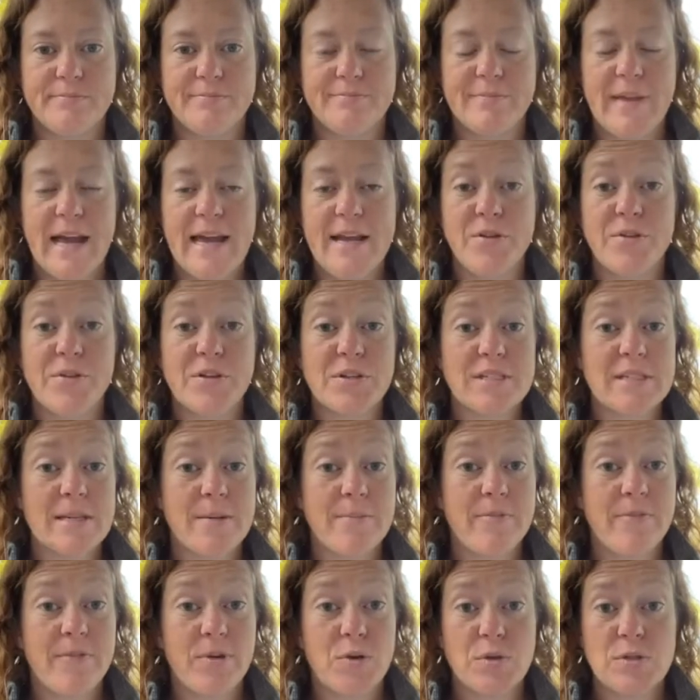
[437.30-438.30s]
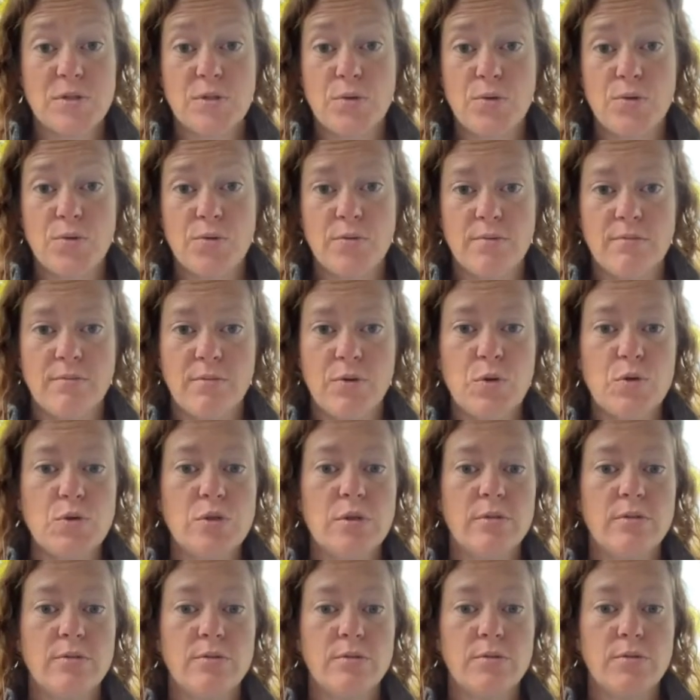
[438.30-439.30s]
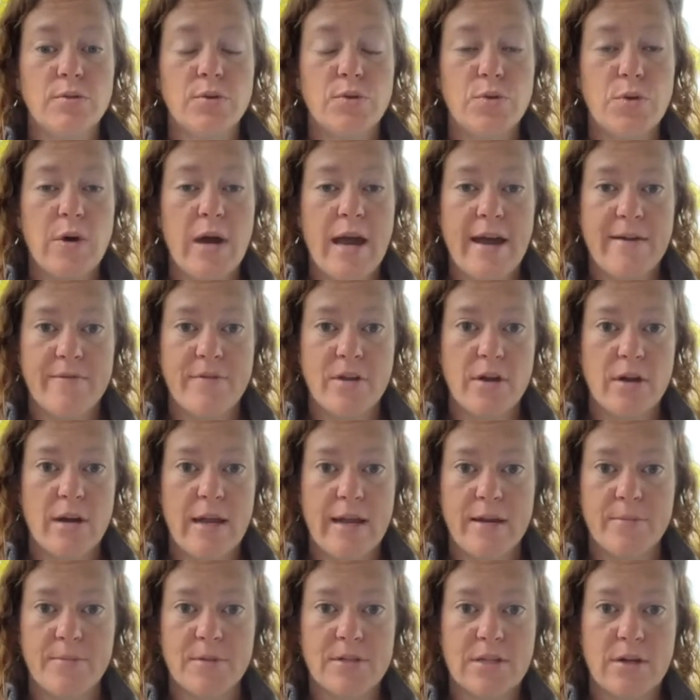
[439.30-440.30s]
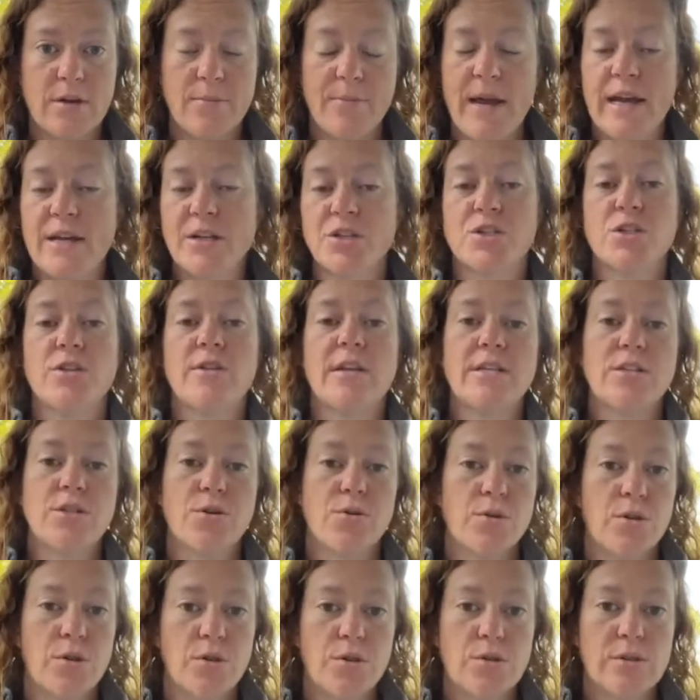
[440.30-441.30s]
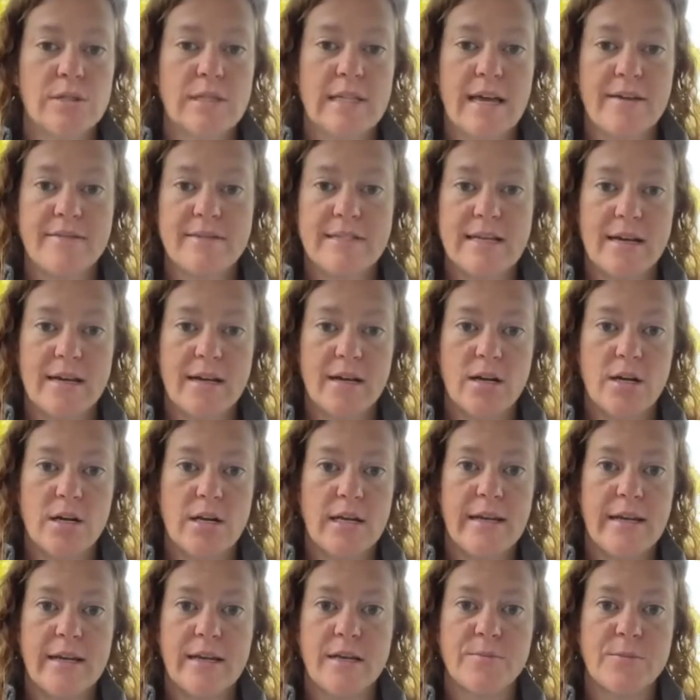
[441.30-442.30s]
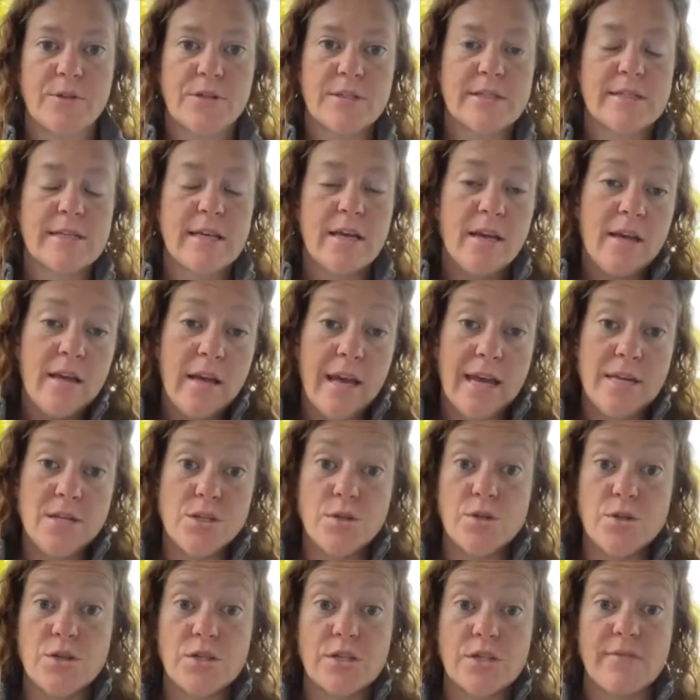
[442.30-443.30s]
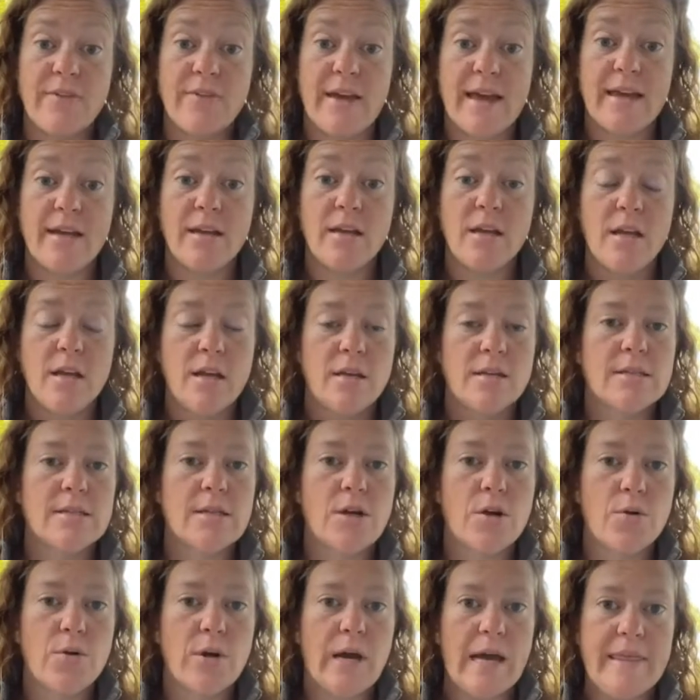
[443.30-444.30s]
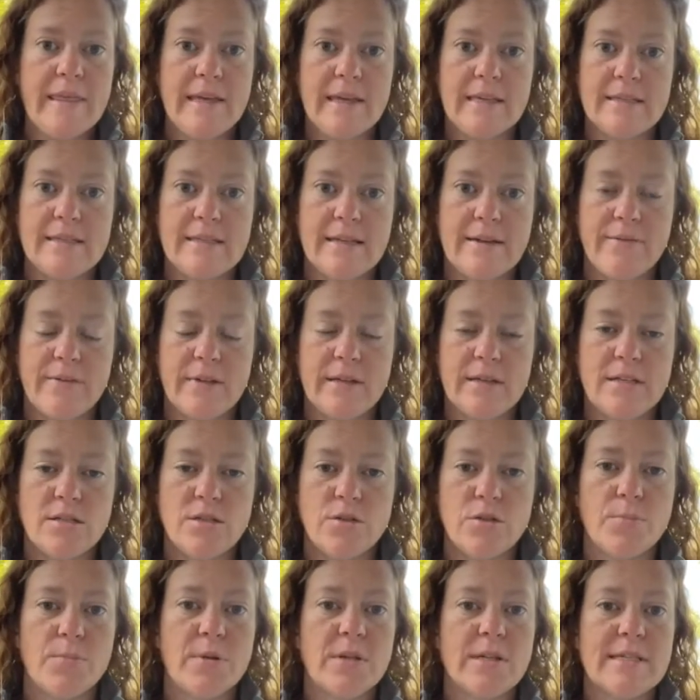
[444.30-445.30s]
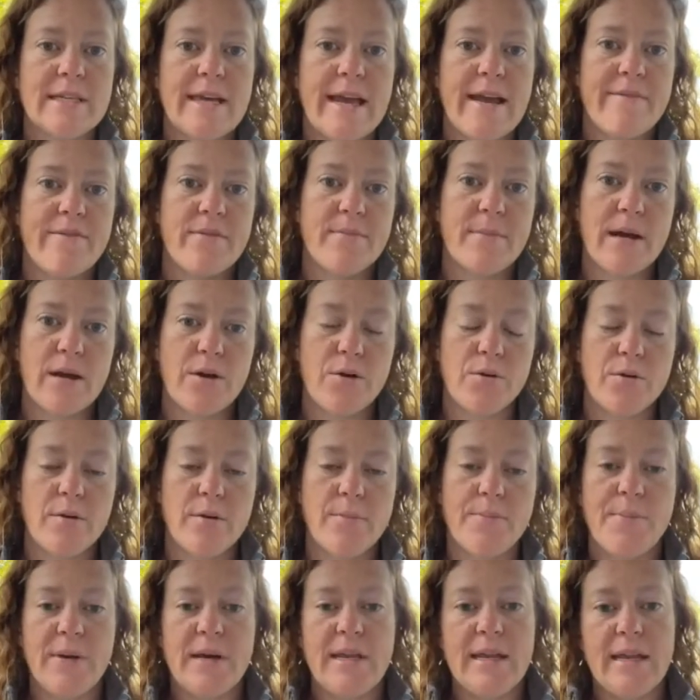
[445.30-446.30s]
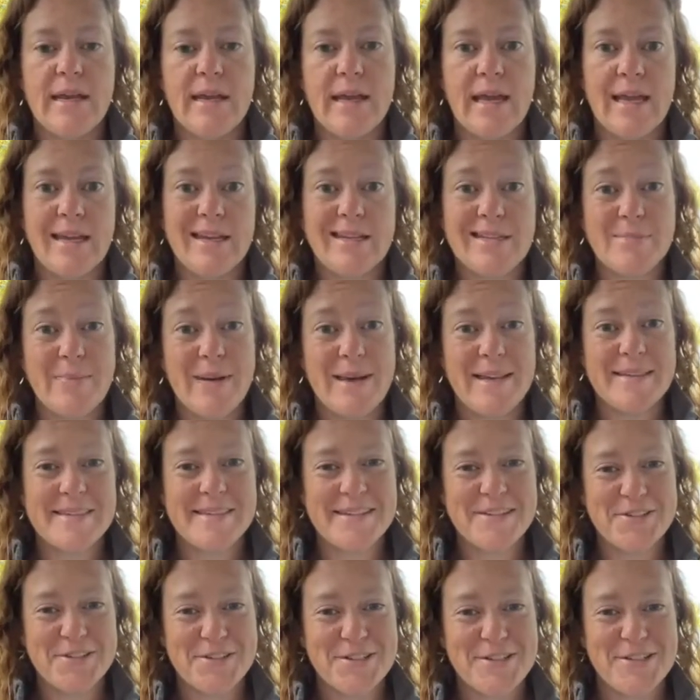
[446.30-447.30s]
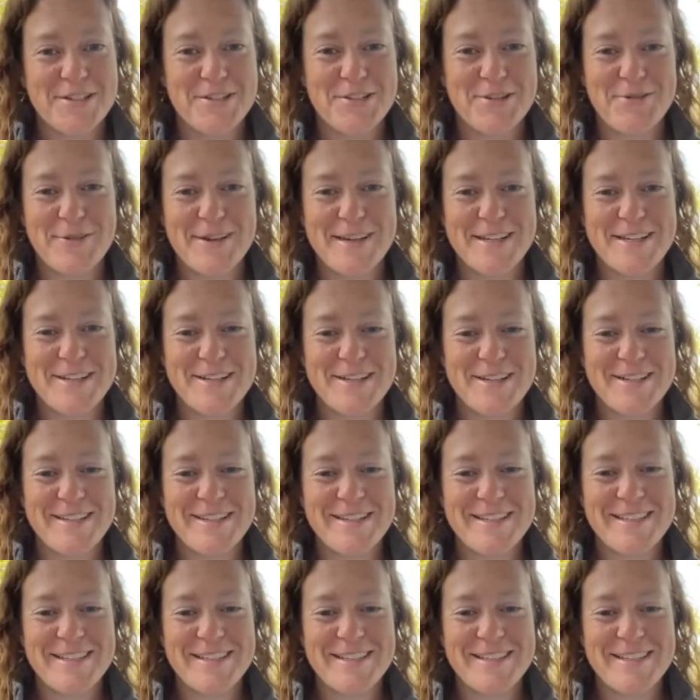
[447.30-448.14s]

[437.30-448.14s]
I know there's some folks who have their animals out in pasture that don't use livestock guardian animals and do just fine. So I think it's definitely doable to have them out, but it kind of depends on your situation.